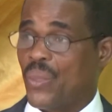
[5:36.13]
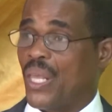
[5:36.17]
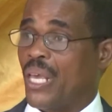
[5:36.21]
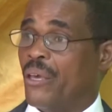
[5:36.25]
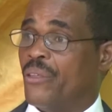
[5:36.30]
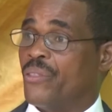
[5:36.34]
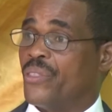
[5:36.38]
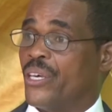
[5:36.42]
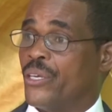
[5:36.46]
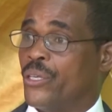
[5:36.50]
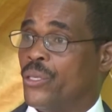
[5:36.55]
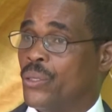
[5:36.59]

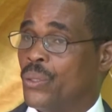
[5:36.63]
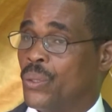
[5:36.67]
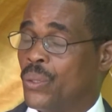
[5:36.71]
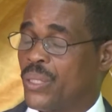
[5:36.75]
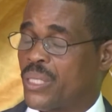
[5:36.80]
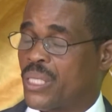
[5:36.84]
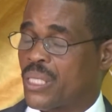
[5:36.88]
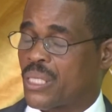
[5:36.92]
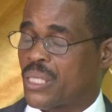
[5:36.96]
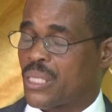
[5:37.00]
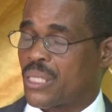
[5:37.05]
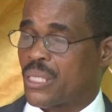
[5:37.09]
in the
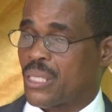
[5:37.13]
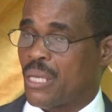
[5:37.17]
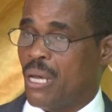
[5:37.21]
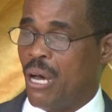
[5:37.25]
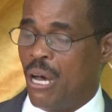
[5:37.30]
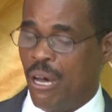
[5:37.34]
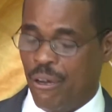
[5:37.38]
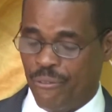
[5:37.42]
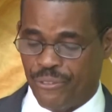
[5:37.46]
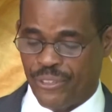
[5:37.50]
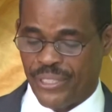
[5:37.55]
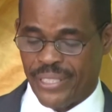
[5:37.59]
use
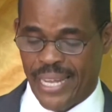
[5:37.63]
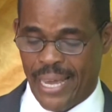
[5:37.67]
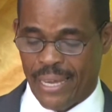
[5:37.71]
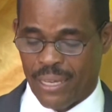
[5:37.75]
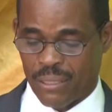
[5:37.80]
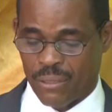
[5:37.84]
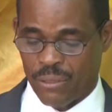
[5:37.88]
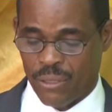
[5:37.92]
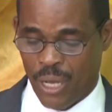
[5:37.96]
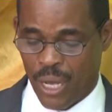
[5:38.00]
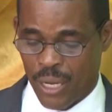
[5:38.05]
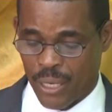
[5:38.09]
of
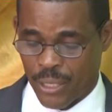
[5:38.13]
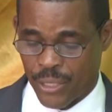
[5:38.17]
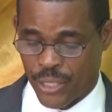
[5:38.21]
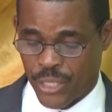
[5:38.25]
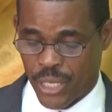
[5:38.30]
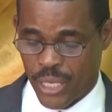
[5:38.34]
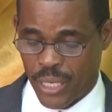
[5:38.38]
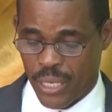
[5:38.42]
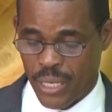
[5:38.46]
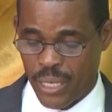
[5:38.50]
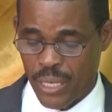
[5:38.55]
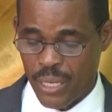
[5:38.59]

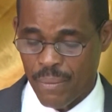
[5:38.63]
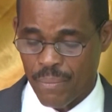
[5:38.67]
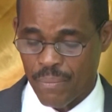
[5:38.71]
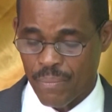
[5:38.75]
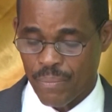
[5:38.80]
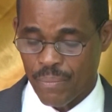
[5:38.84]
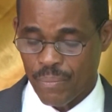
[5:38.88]
technology,